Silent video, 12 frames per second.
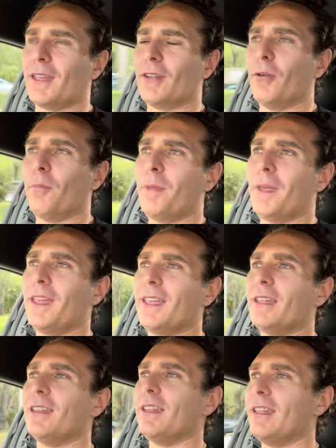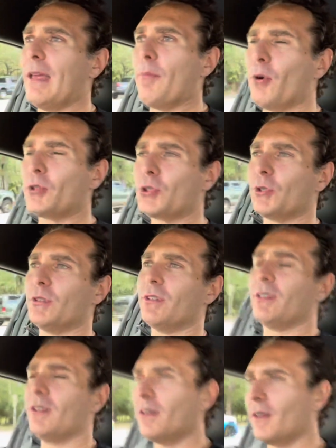you know, big in emotion,
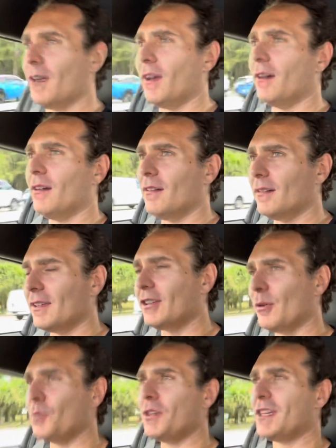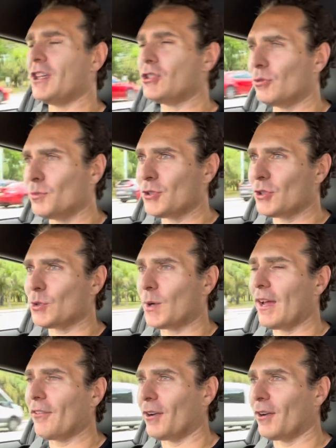in communication with the driver.